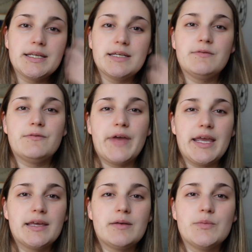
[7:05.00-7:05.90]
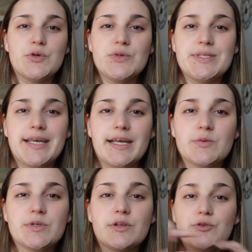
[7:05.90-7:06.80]
did fake
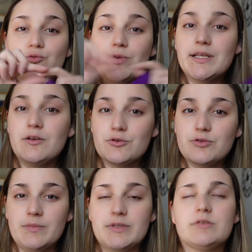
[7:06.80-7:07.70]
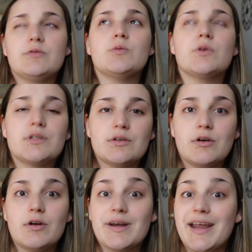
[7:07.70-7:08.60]
buzzine, which are those really long trumpets, so if you watched the
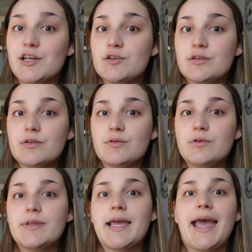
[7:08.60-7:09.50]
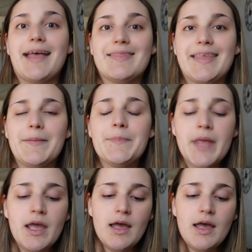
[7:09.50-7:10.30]
coronation at all, they had them.